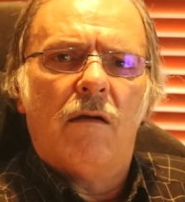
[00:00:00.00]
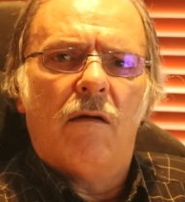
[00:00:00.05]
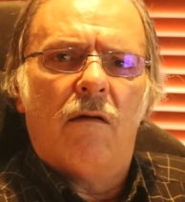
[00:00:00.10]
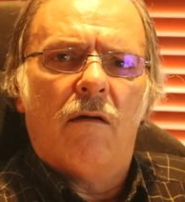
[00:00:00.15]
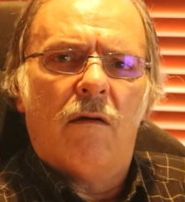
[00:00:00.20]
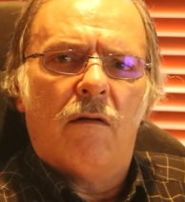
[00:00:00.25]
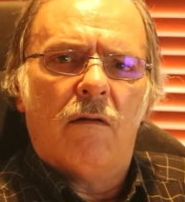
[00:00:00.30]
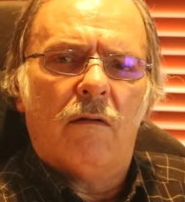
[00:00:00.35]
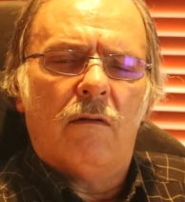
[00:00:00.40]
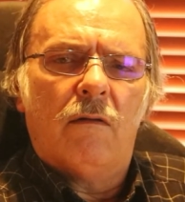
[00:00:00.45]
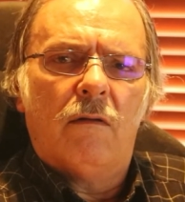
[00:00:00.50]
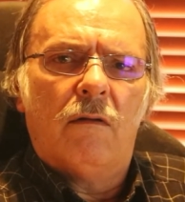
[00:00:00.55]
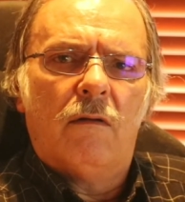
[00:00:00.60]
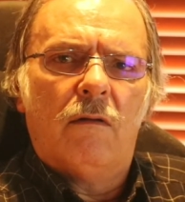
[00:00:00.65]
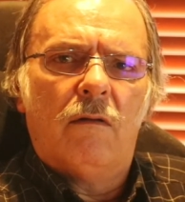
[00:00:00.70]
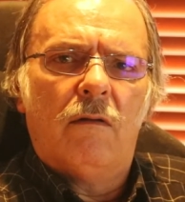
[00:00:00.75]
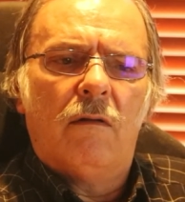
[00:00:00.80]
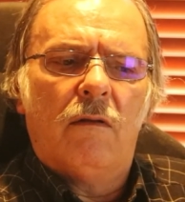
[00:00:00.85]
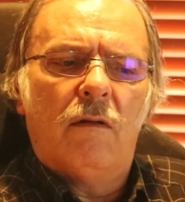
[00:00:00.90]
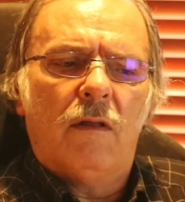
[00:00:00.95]
on
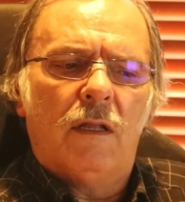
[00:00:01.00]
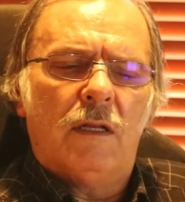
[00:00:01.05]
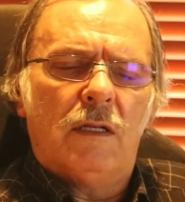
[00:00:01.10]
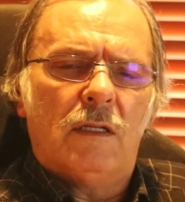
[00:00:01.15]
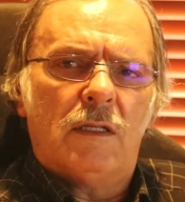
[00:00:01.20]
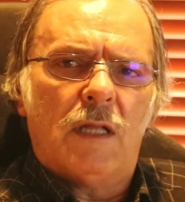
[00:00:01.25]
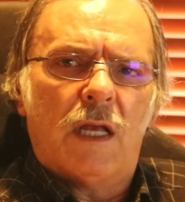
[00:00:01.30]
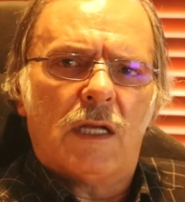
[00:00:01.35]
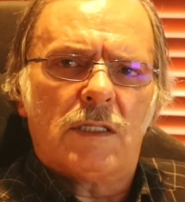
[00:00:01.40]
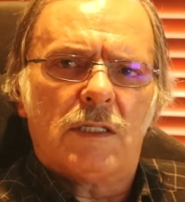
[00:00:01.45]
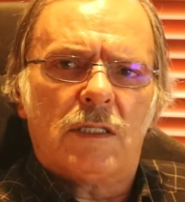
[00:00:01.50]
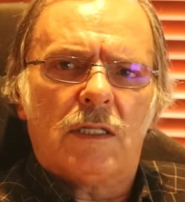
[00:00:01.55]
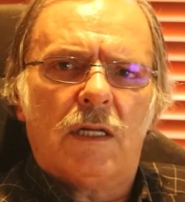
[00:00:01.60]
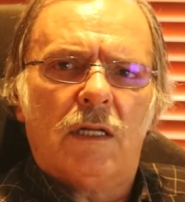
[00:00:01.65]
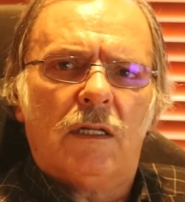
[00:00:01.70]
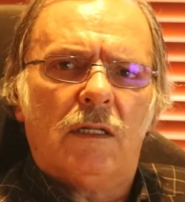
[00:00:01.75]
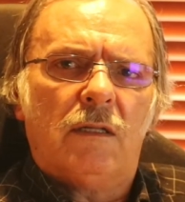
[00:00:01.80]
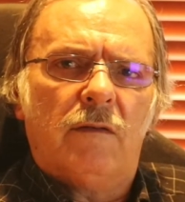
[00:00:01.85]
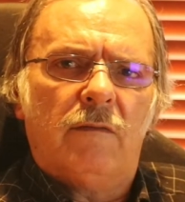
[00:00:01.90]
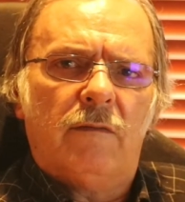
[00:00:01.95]

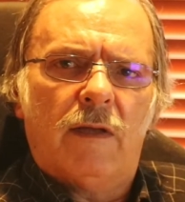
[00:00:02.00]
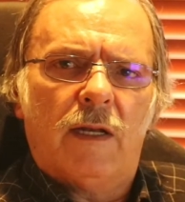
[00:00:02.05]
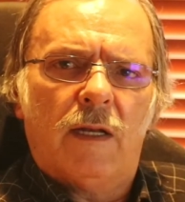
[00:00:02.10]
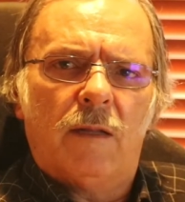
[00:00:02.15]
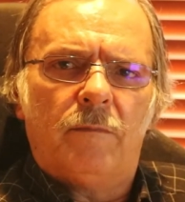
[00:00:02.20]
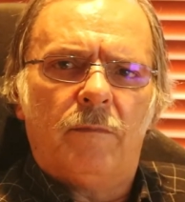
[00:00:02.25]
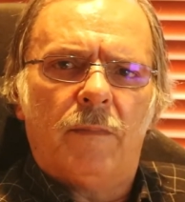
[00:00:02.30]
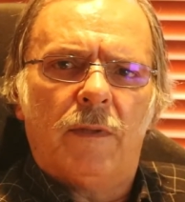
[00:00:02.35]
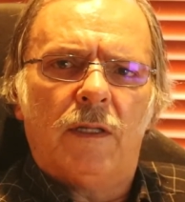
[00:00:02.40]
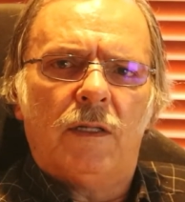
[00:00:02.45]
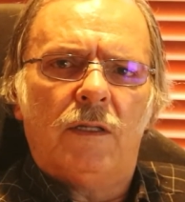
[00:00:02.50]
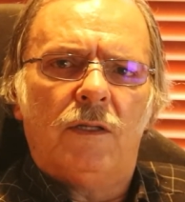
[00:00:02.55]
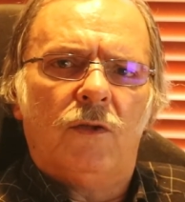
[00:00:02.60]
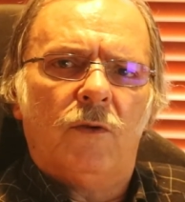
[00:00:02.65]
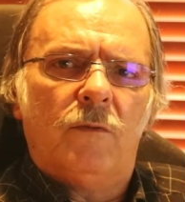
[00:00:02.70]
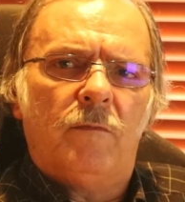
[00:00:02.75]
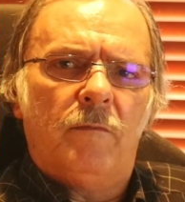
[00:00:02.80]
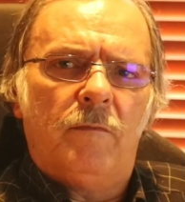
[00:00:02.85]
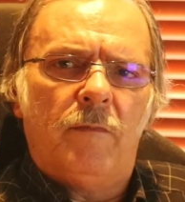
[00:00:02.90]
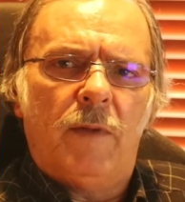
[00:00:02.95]
industrial development to
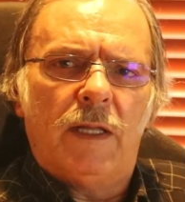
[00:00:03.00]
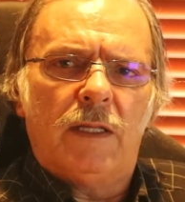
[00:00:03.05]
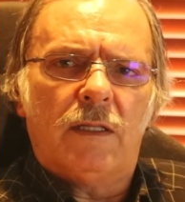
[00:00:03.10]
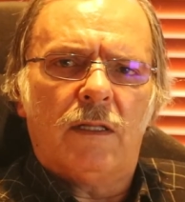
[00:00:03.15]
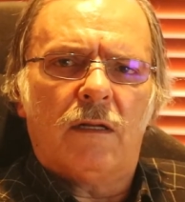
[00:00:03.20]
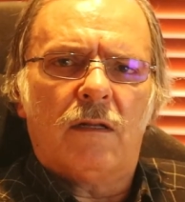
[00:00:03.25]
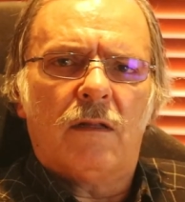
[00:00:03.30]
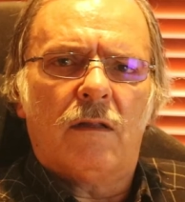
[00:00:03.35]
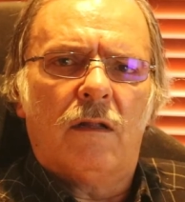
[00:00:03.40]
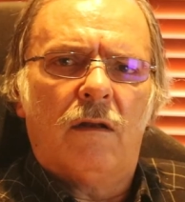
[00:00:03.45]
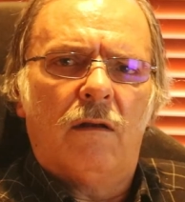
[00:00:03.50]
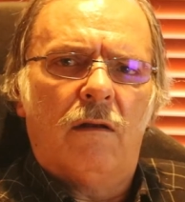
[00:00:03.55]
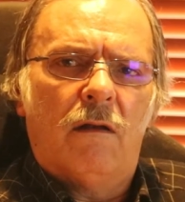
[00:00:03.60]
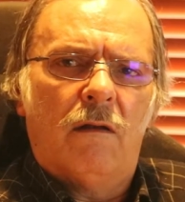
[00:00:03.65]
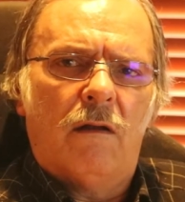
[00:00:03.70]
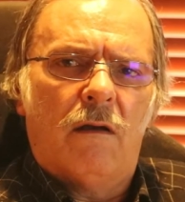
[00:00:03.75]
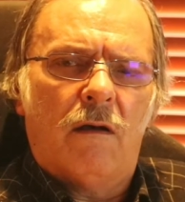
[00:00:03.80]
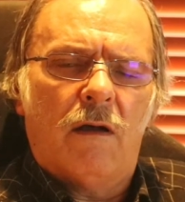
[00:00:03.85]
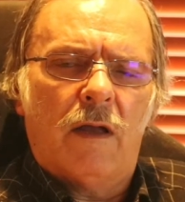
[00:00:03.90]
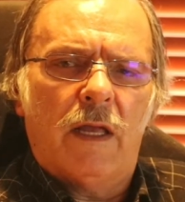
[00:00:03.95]
better the
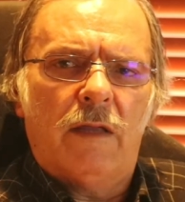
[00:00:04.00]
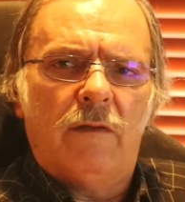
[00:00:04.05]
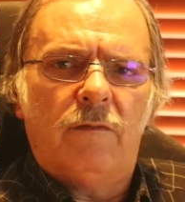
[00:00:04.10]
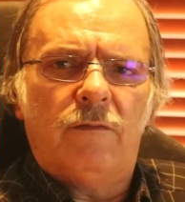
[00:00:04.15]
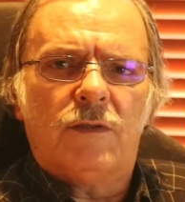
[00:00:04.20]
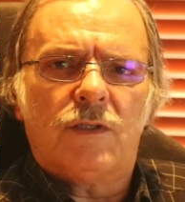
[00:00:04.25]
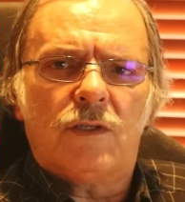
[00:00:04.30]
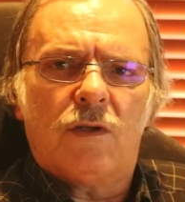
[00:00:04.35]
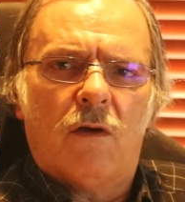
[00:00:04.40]
lives